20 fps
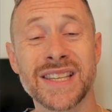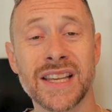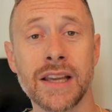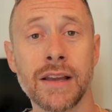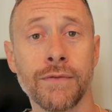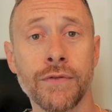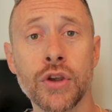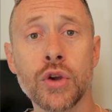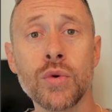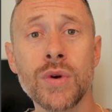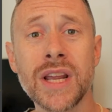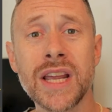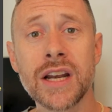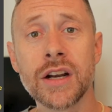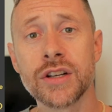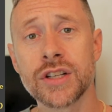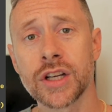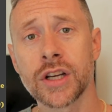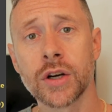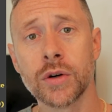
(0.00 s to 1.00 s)
if you
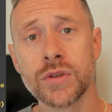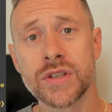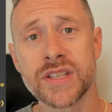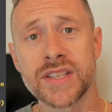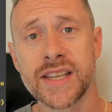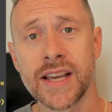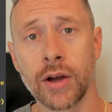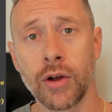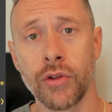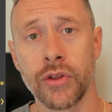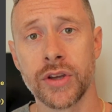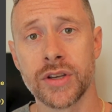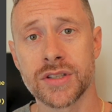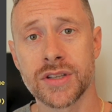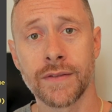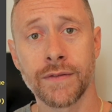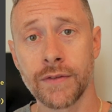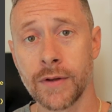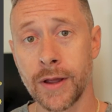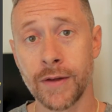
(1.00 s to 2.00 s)
needed to go sell
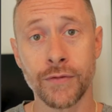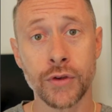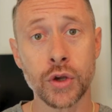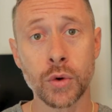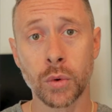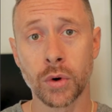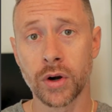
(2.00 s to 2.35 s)
this, if you